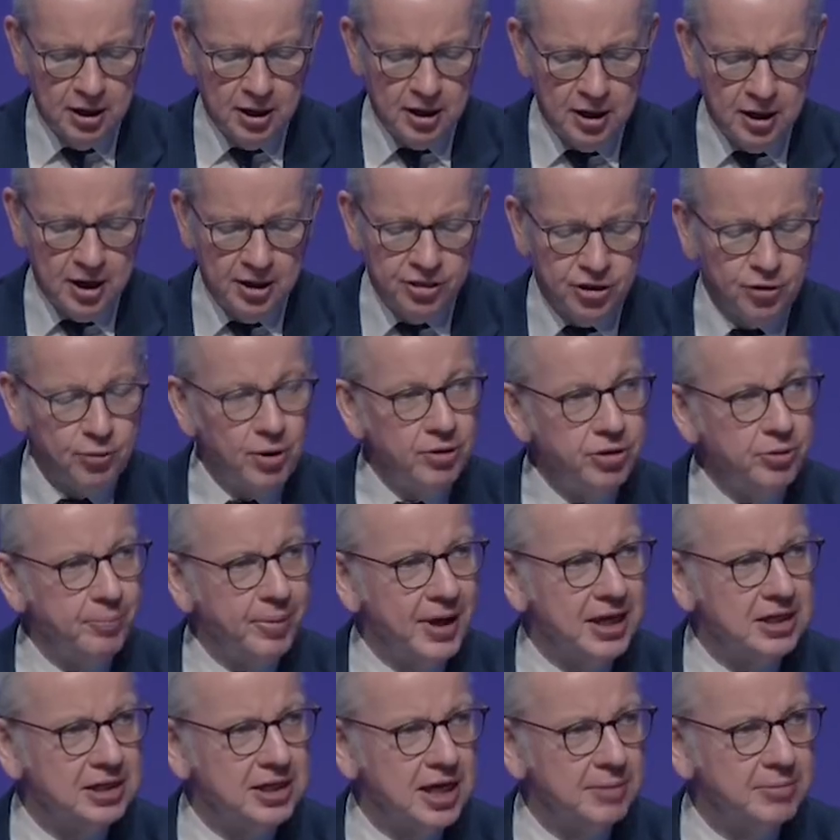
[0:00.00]
And throughout the
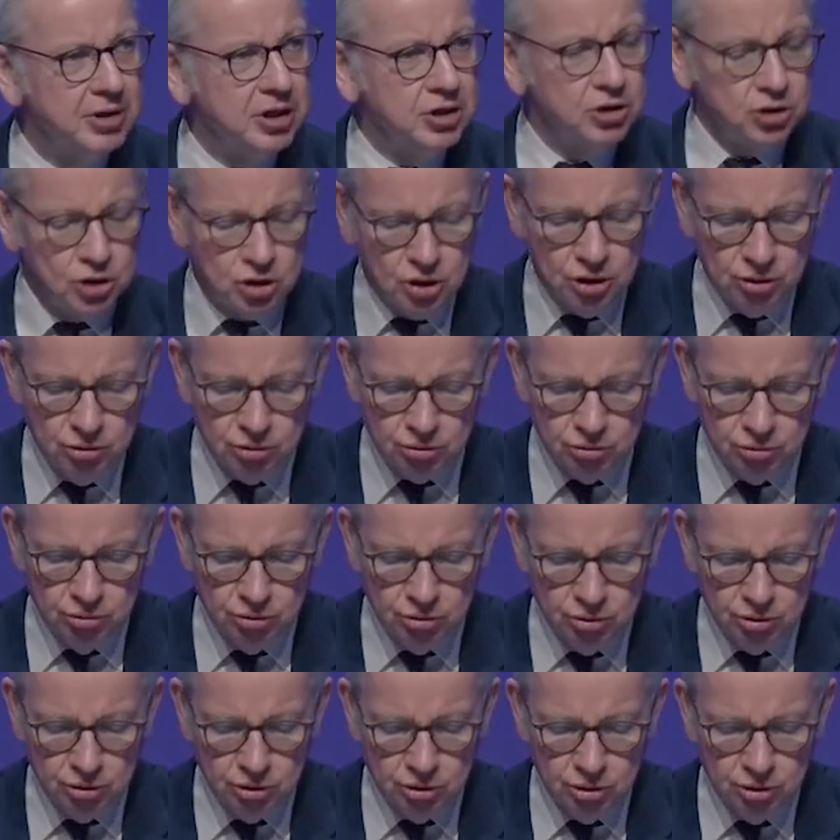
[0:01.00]
pandemic too,
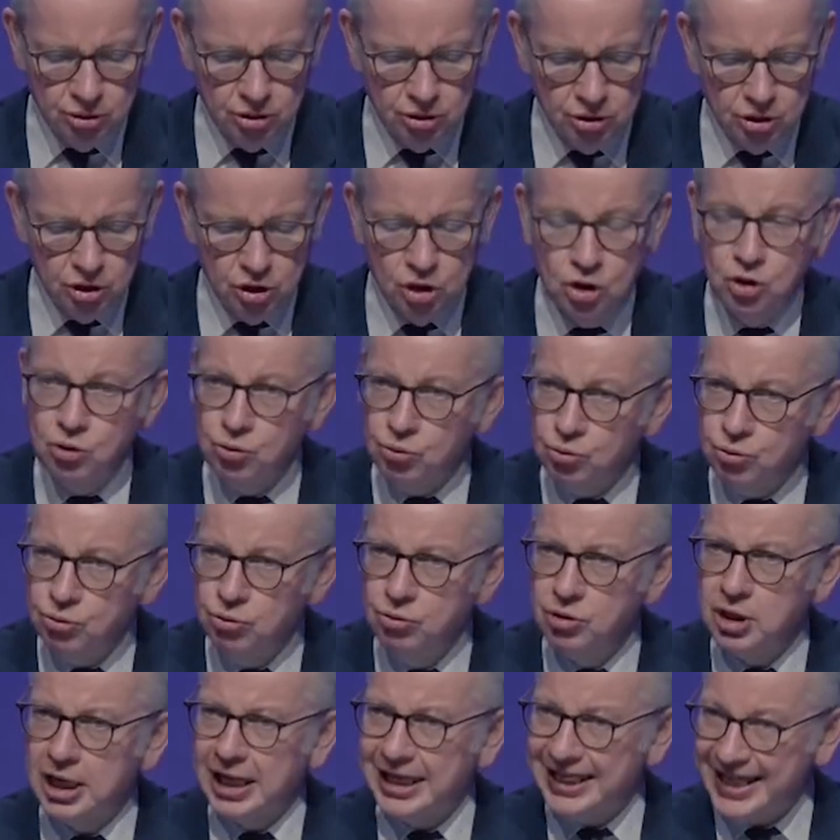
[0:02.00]
you
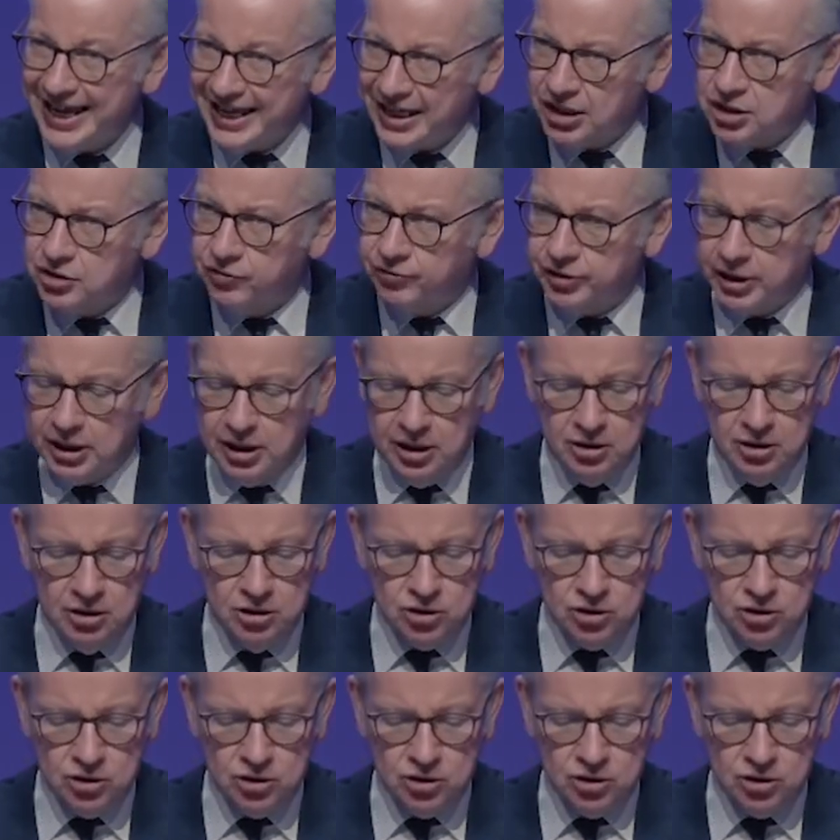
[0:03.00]
collectively in this